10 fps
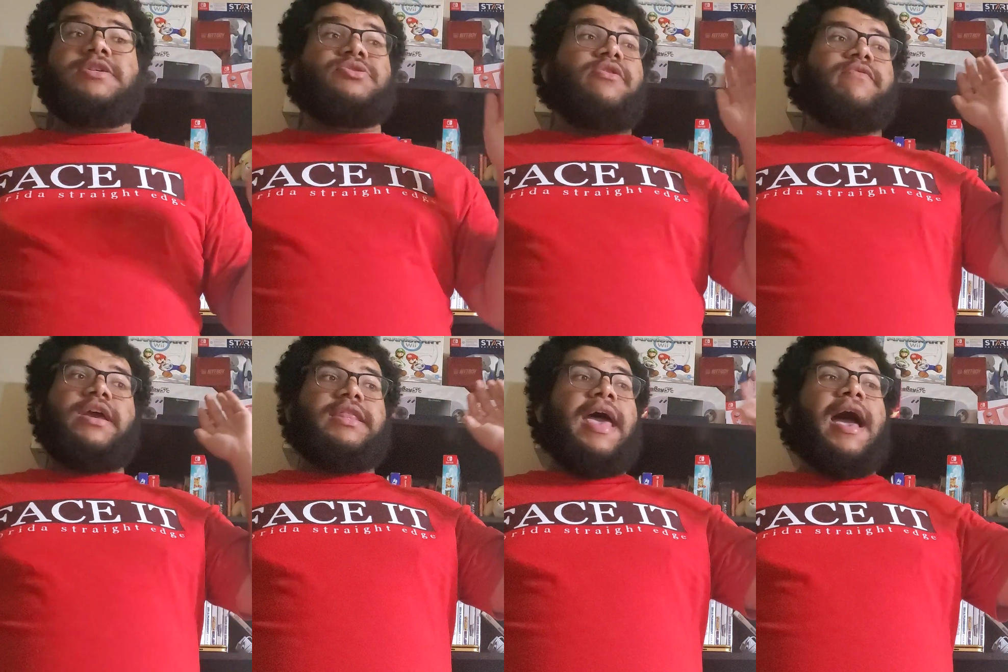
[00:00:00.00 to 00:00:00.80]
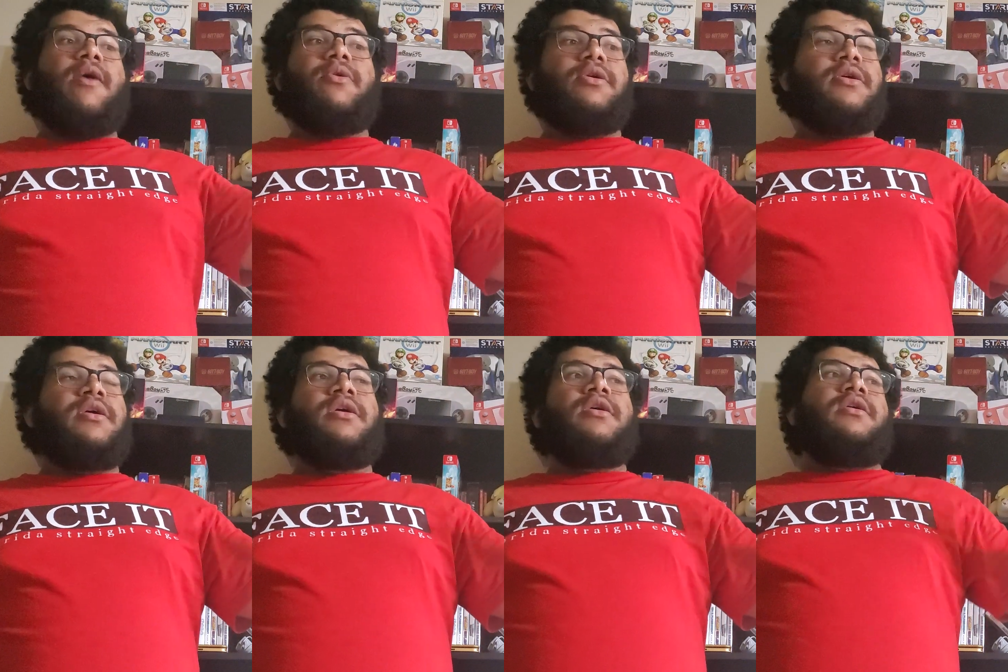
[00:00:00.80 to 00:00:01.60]
I drove like an hour
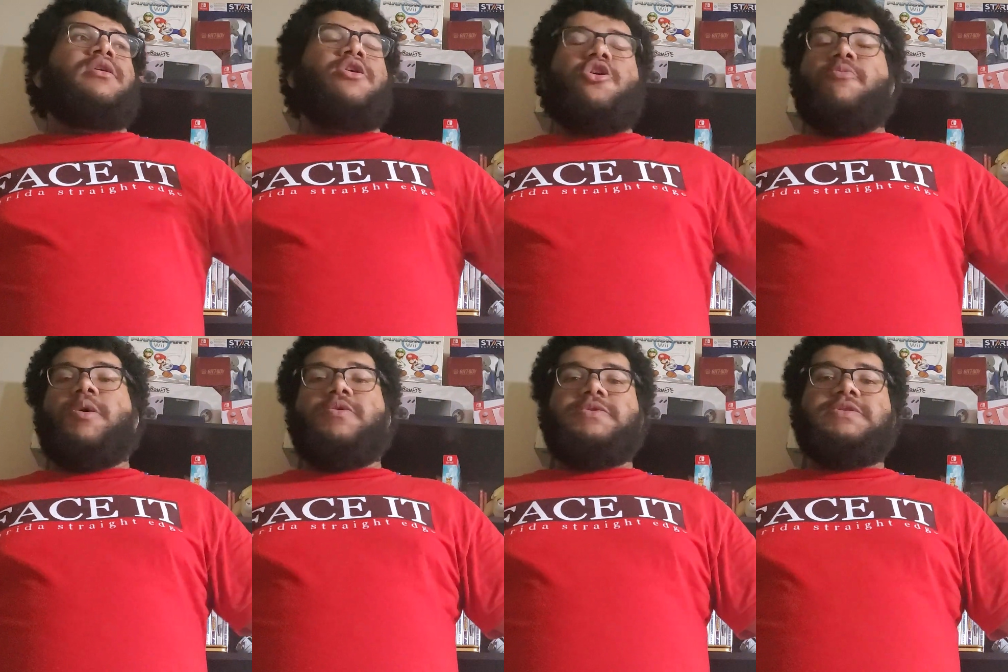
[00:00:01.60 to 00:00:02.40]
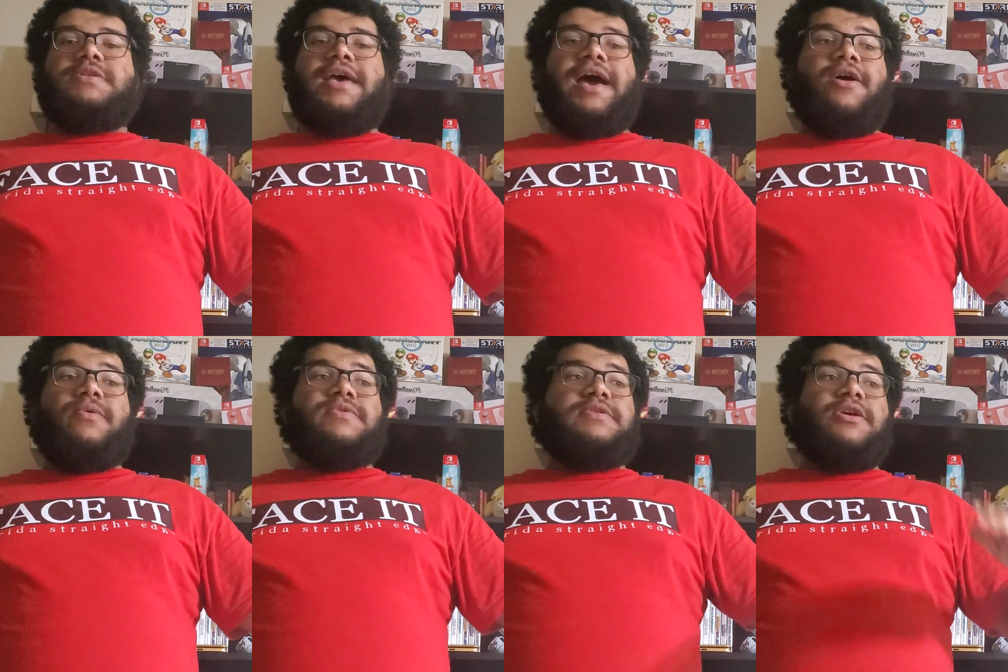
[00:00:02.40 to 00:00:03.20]
almost
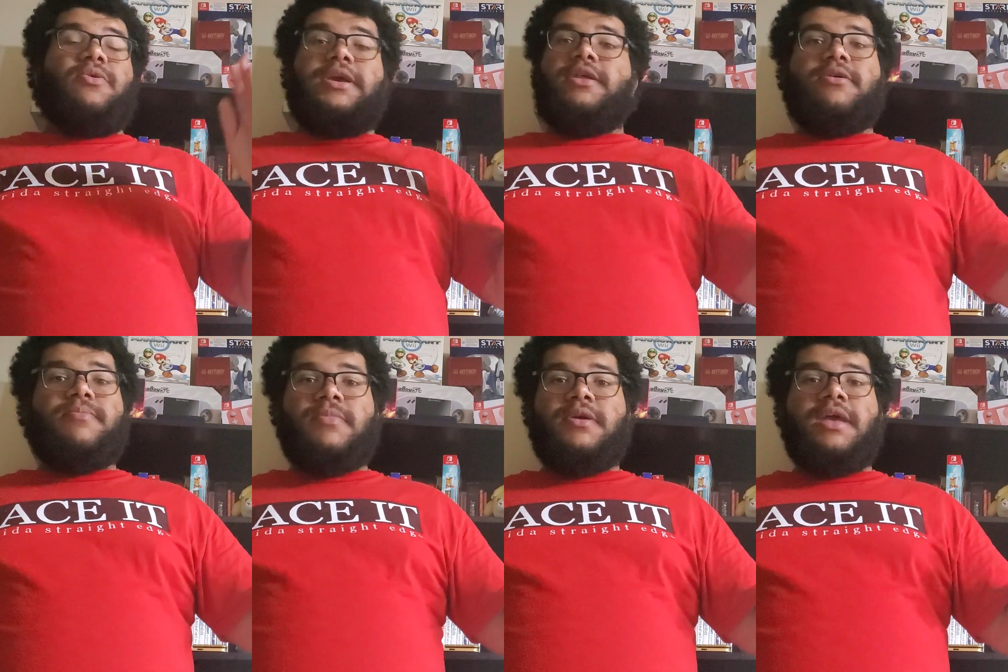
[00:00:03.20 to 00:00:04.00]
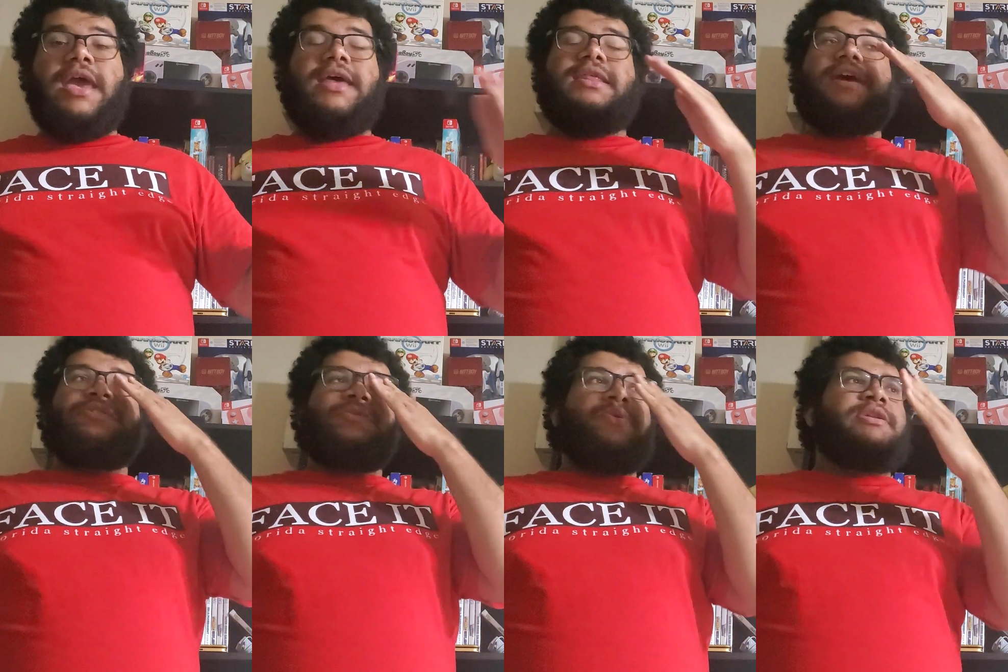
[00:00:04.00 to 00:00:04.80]
out to go get them, and it
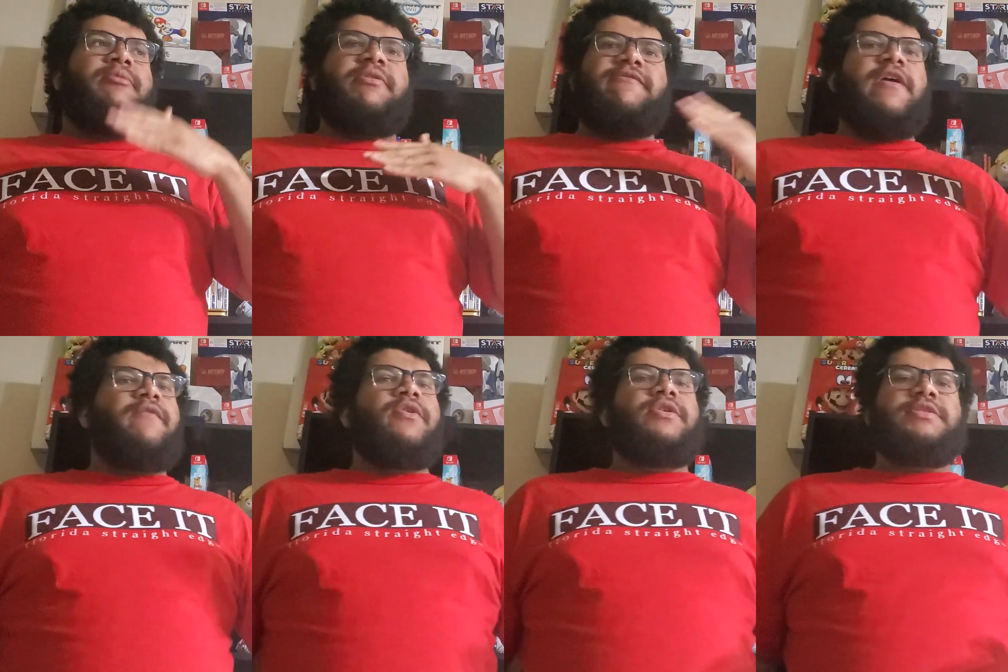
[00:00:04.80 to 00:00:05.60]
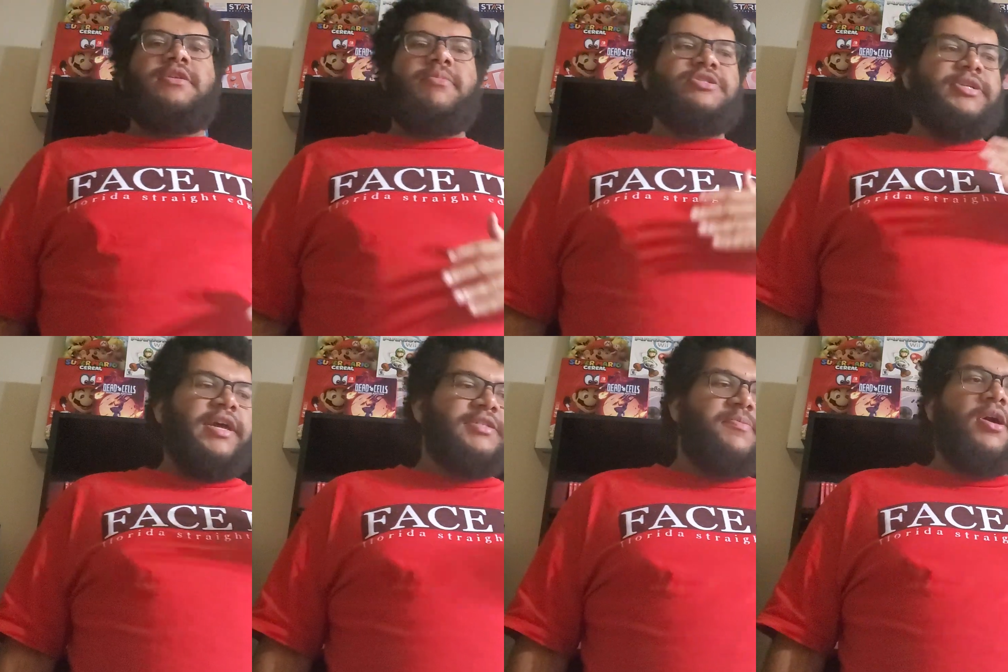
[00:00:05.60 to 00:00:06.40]
actually worked out in my favor because he had a bunch of
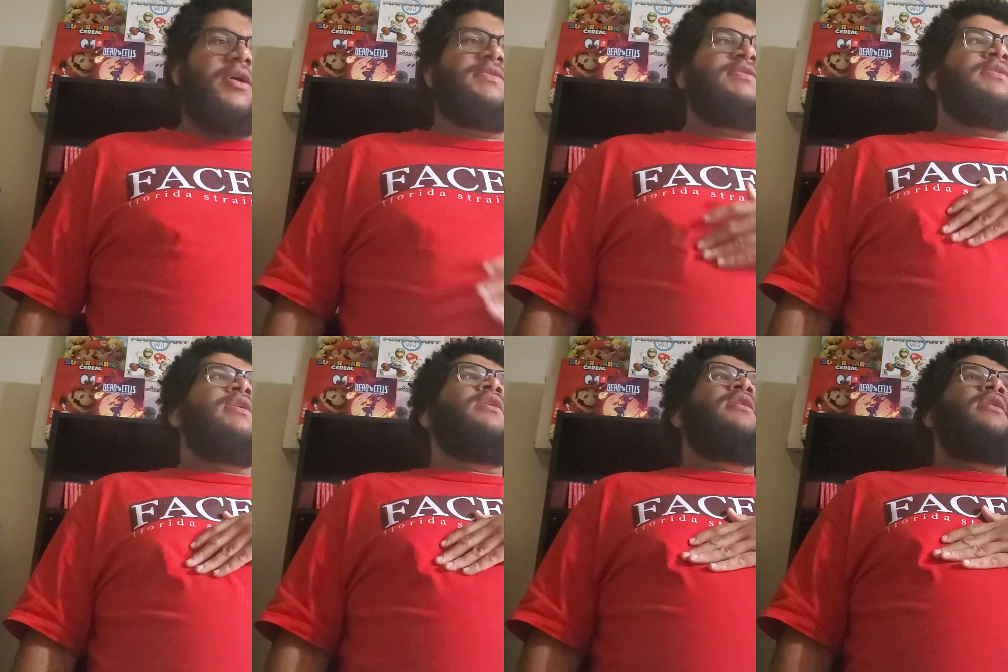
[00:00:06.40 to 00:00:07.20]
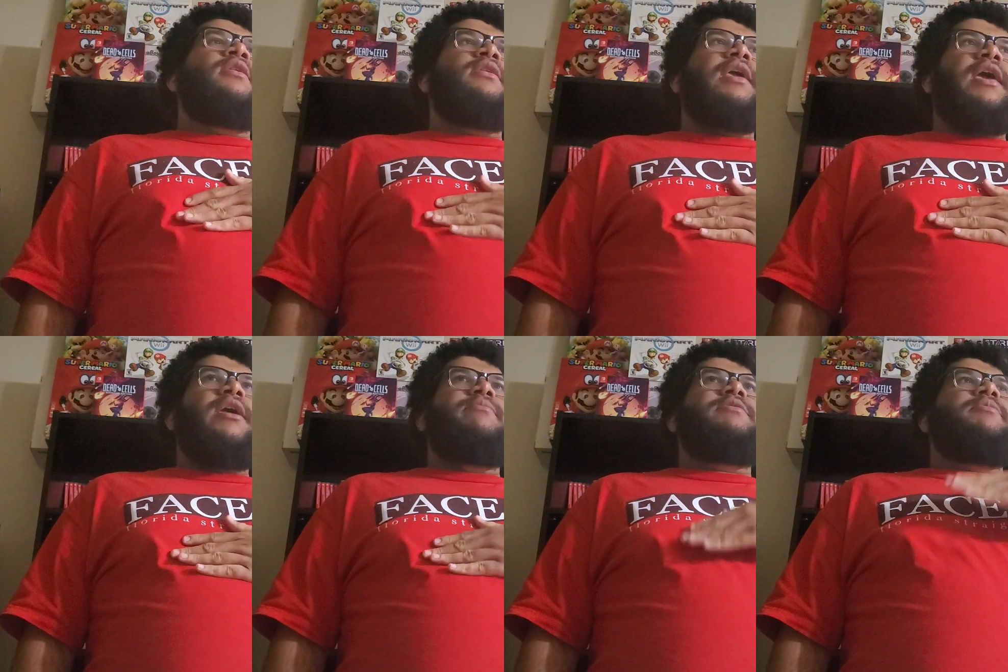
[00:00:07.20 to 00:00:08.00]
Xbox
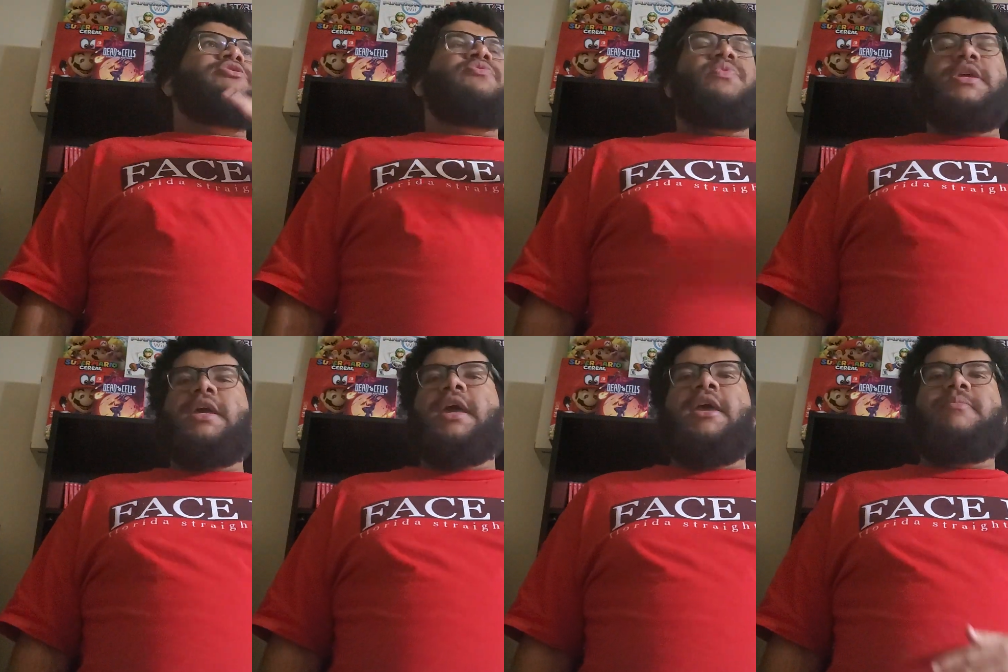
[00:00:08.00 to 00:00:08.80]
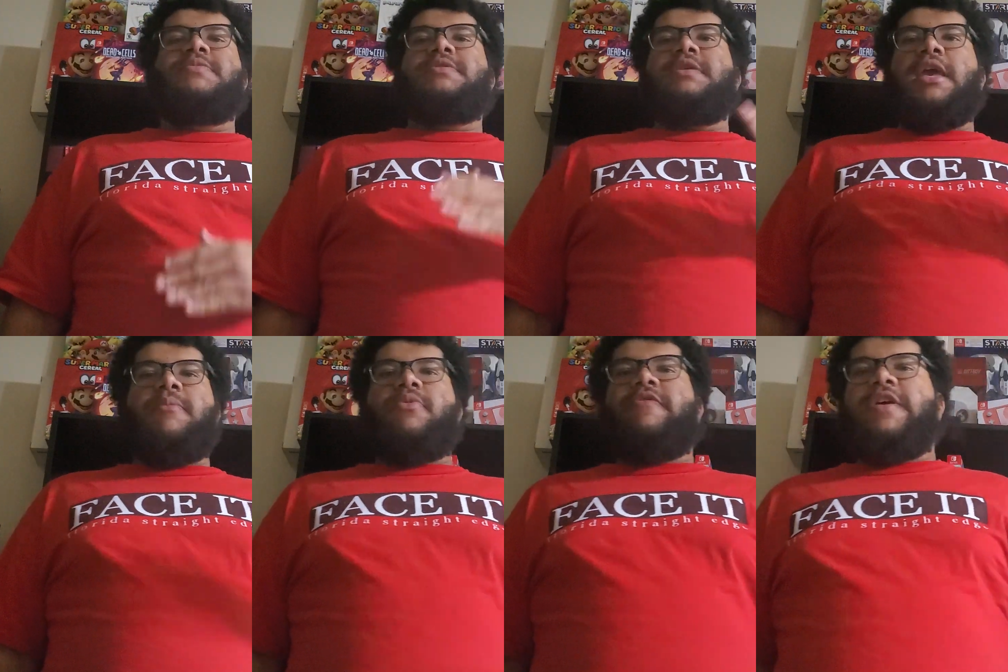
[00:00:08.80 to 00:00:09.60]
games, a bunch of Wii games, the
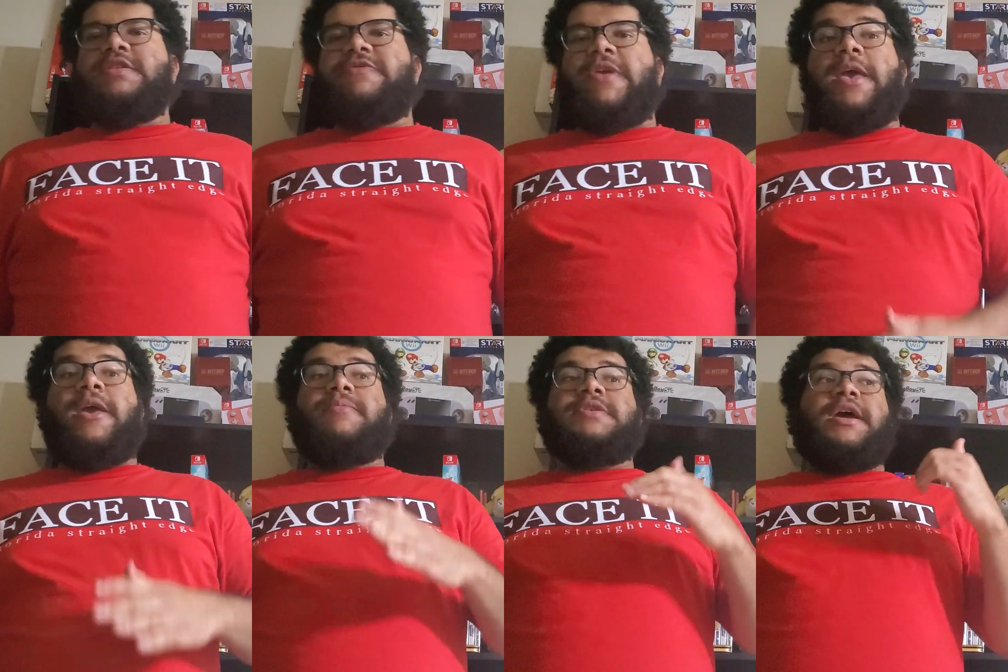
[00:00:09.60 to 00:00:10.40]
Game Boy Advance games.